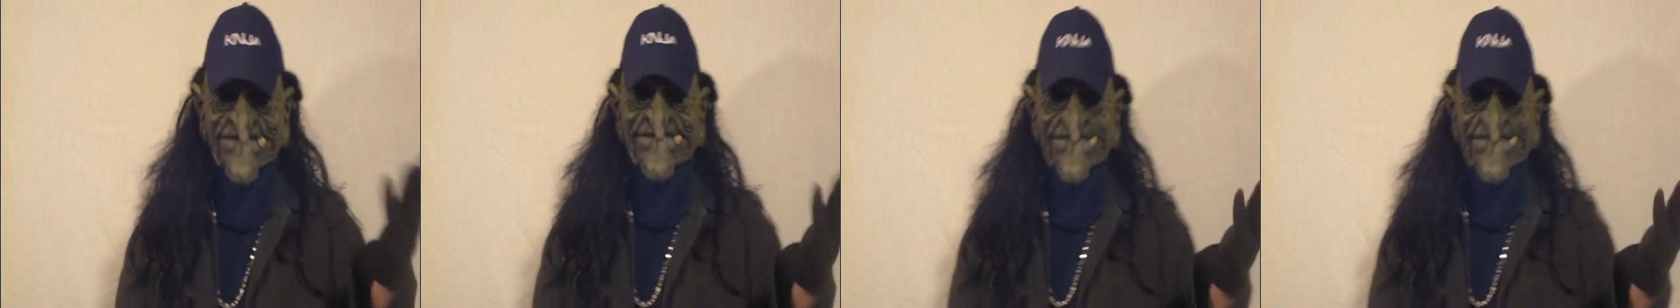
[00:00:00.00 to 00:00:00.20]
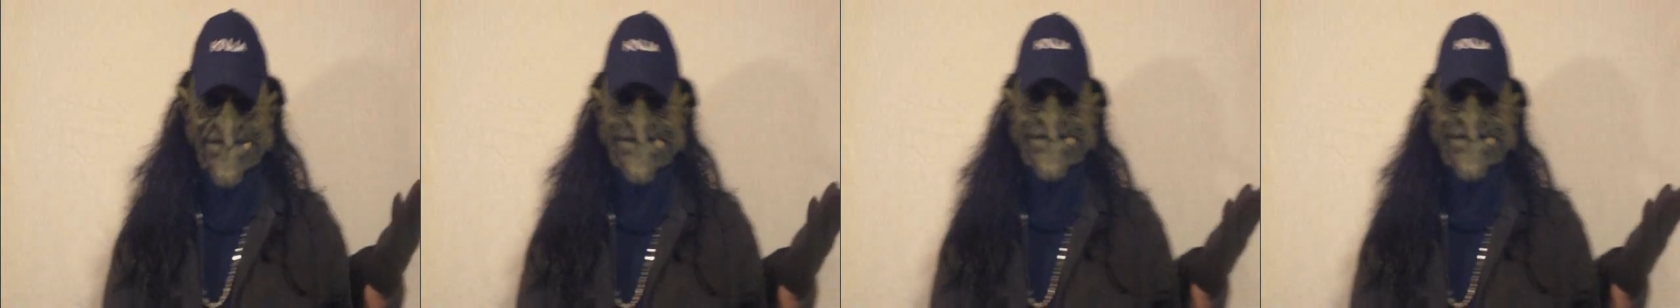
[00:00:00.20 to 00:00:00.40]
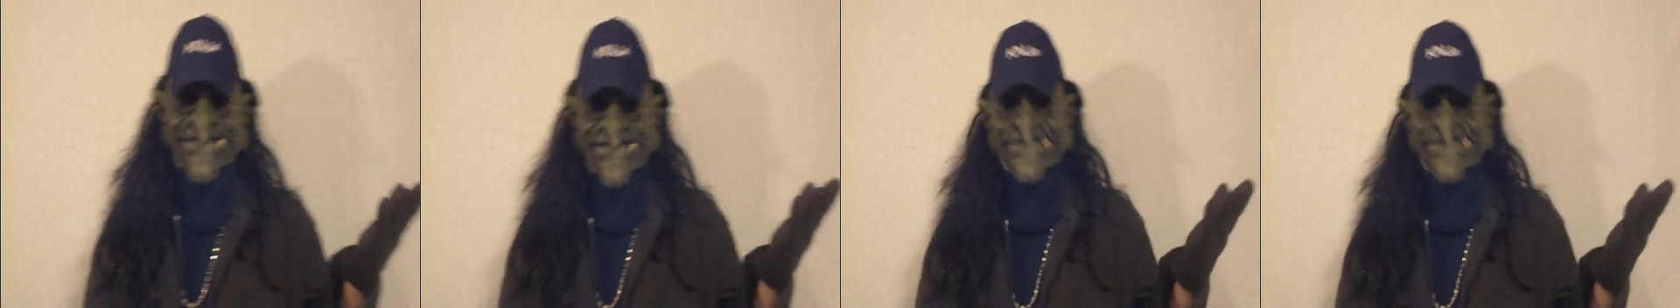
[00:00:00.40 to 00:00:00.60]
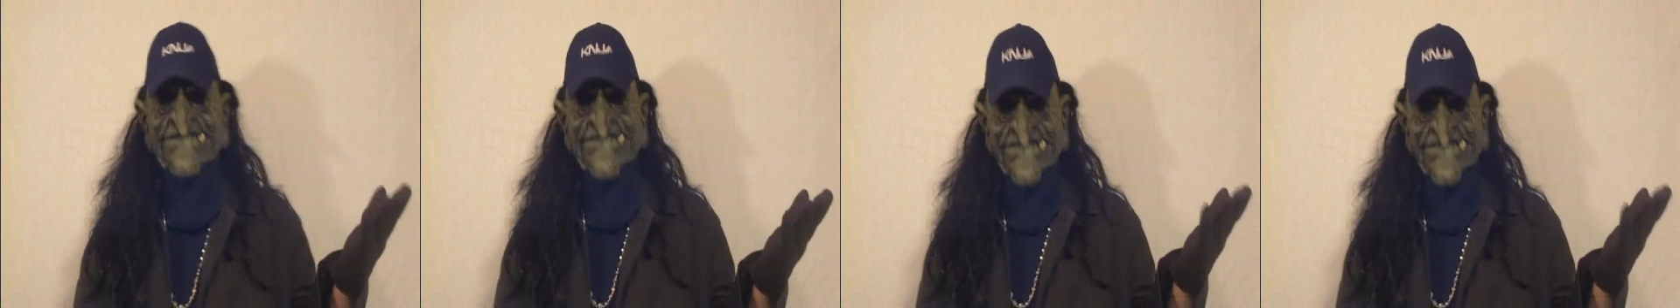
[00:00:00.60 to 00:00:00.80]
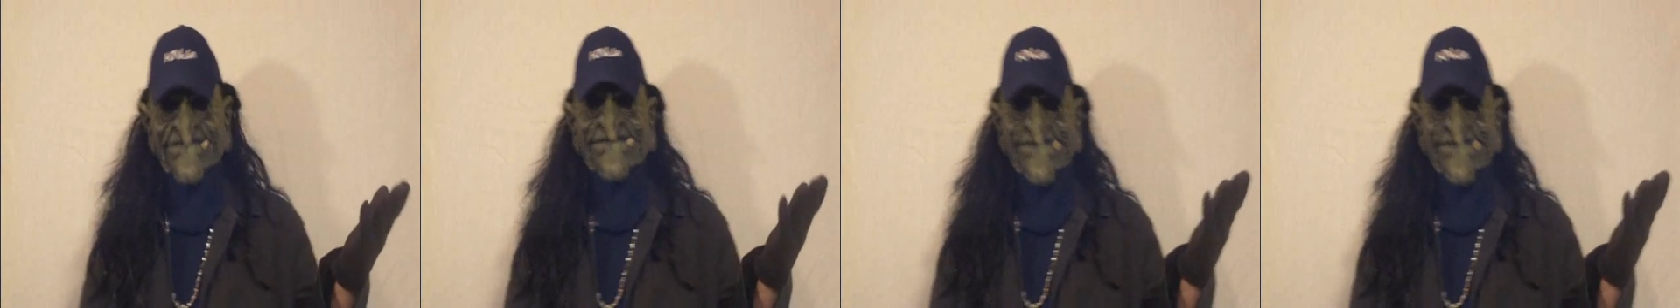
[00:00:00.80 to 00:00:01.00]
cheers for the
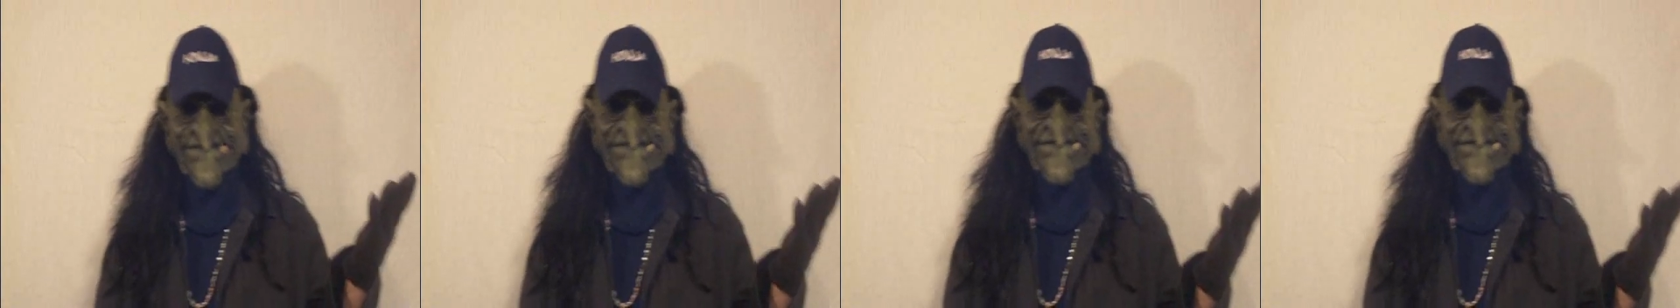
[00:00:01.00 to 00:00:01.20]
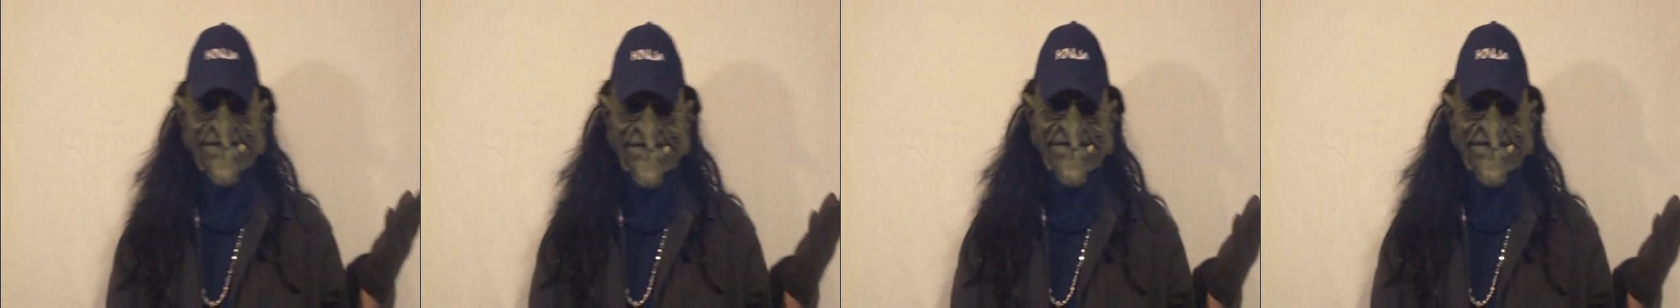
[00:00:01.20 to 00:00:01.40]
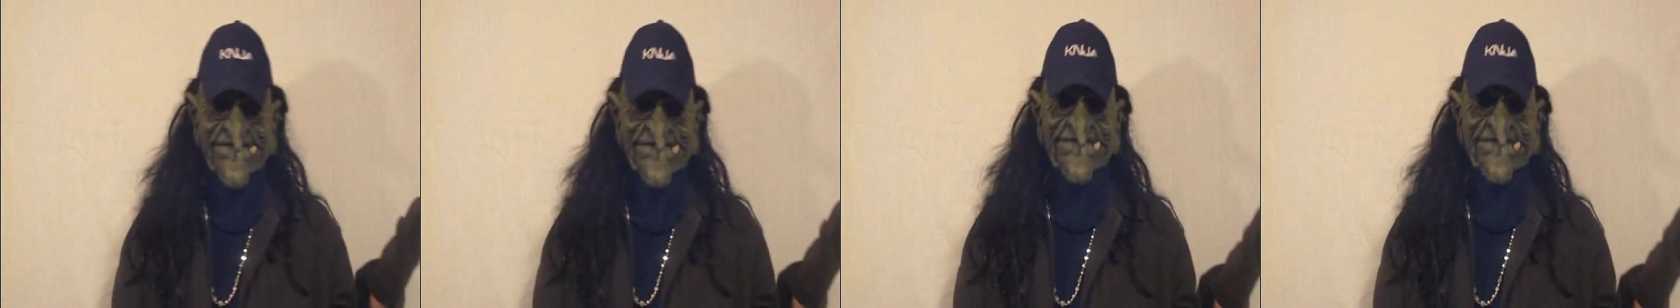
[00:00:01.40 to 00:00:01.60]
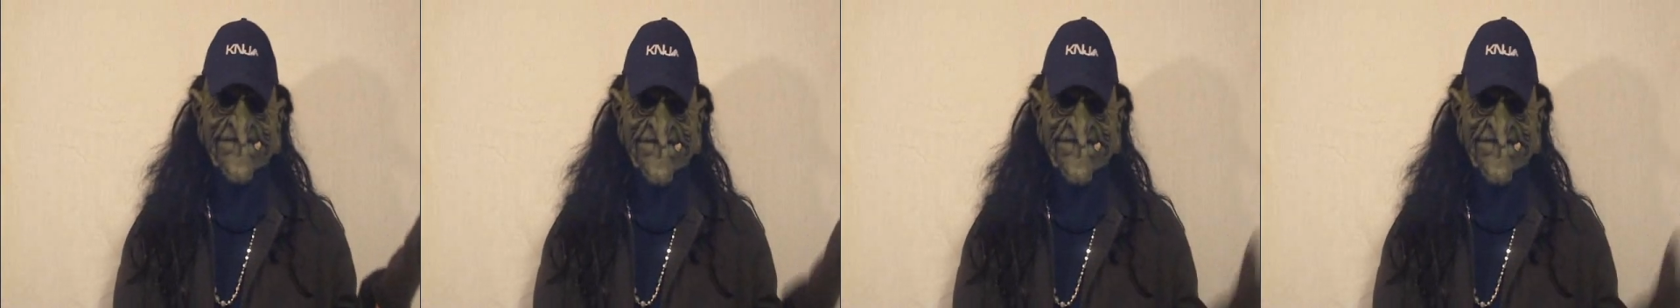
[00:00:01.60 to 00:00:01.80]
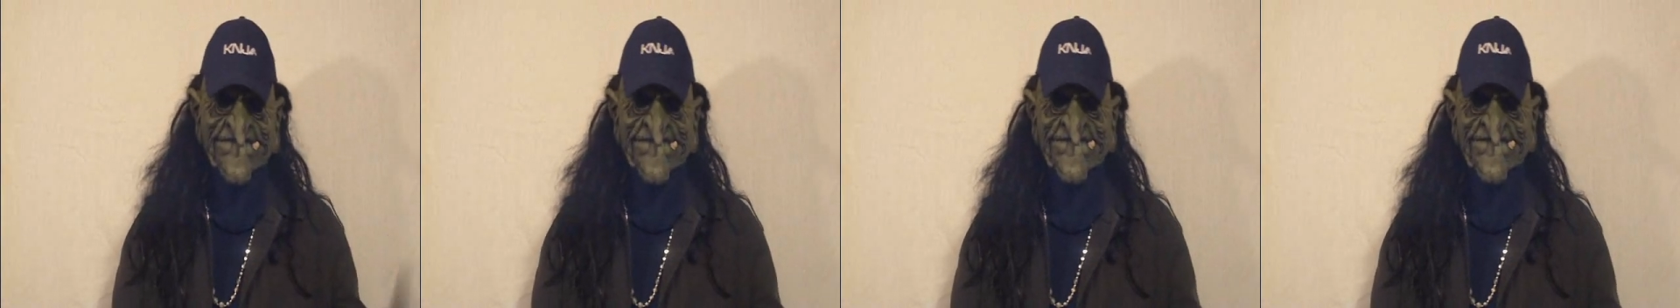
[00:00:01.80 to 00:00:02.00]
baby faces all the
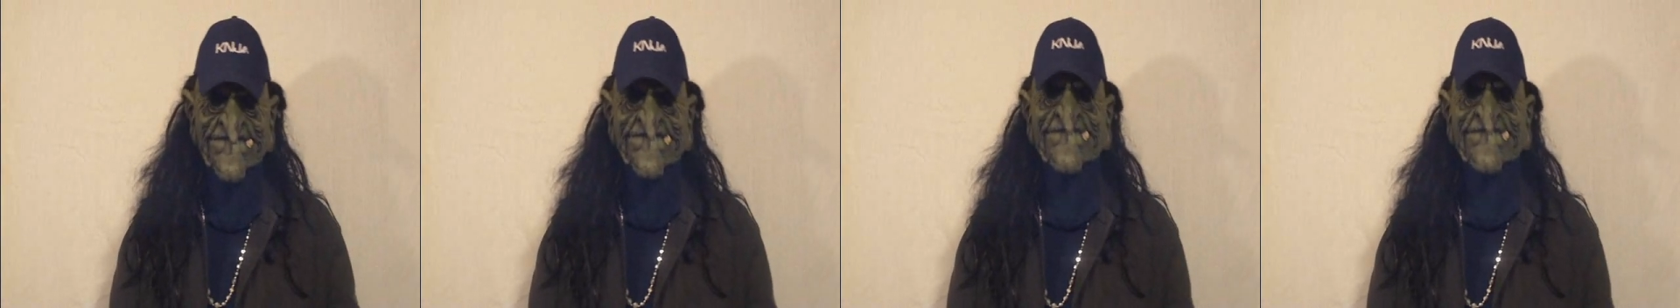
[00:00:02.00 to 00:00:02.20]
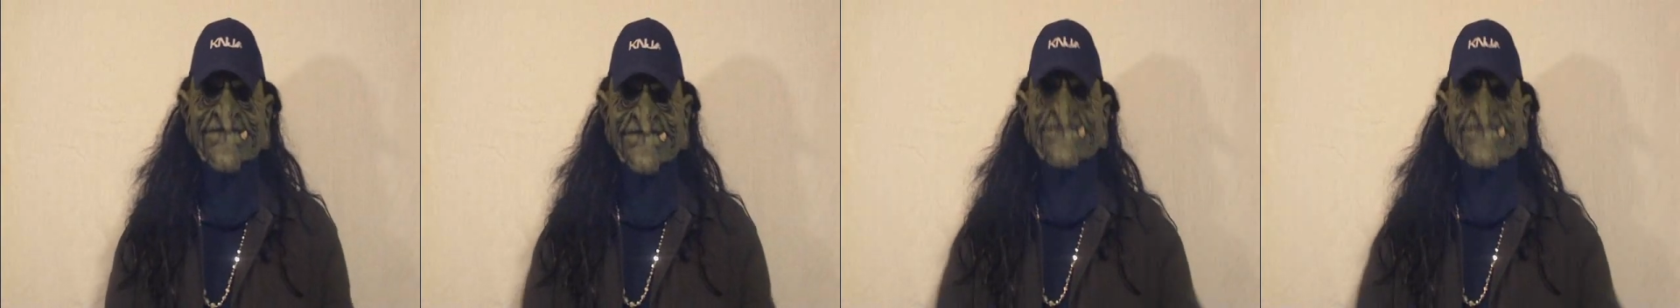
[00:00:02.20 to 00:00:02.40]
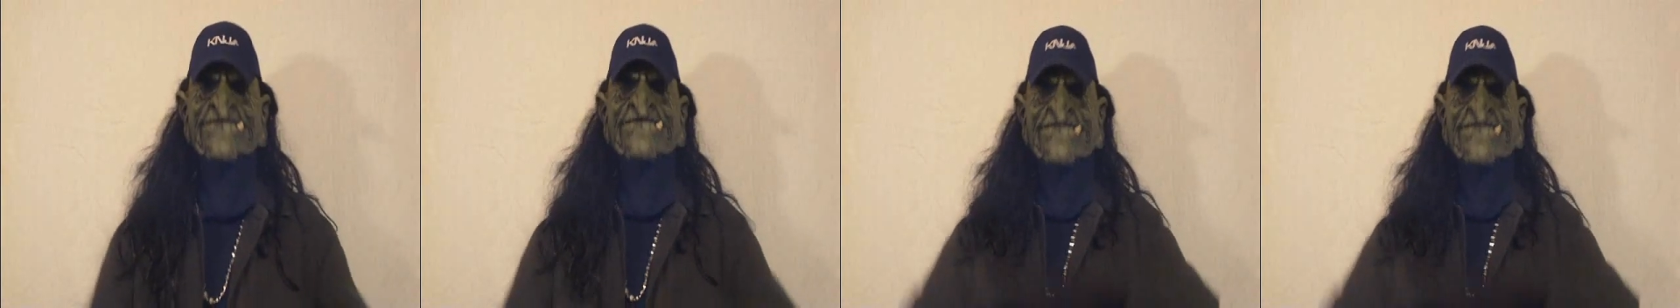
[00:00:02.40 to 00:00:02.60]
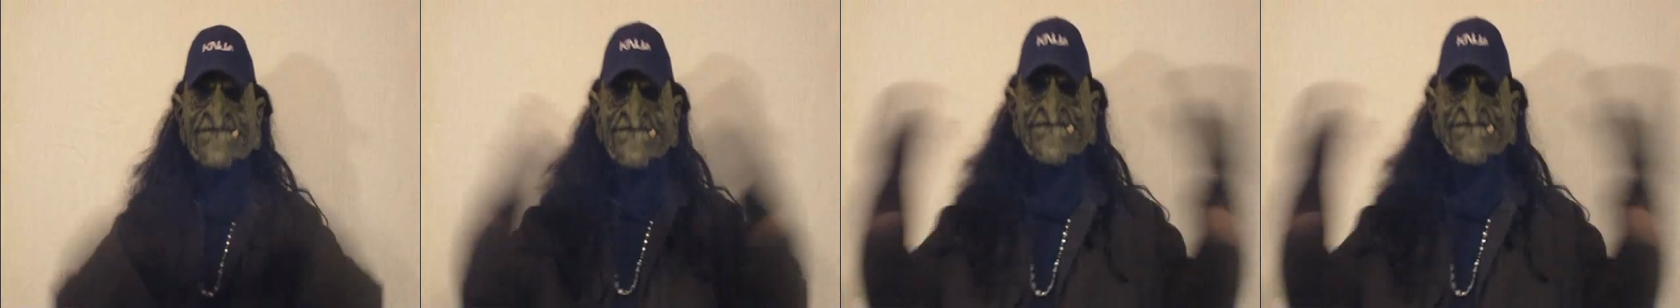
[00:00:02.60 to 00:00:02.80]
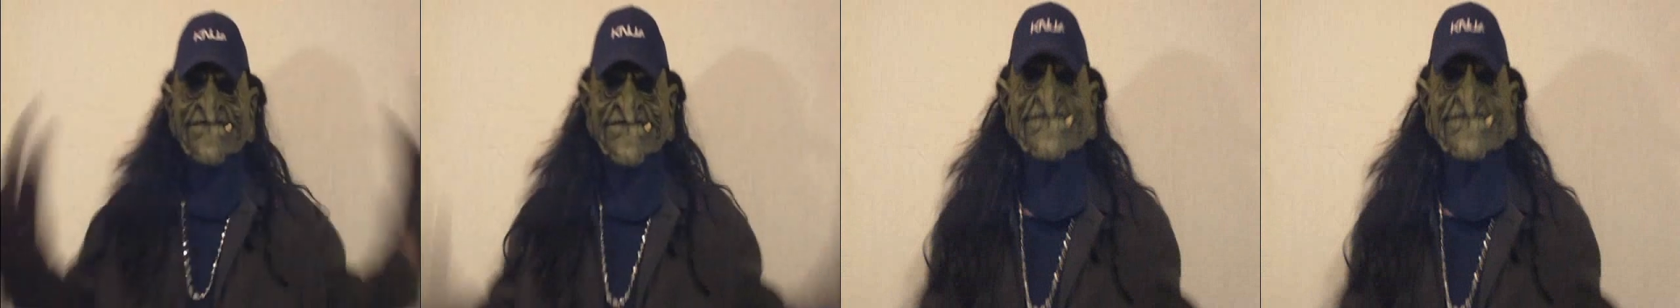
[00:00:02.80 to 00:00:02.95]
time, and it's fake as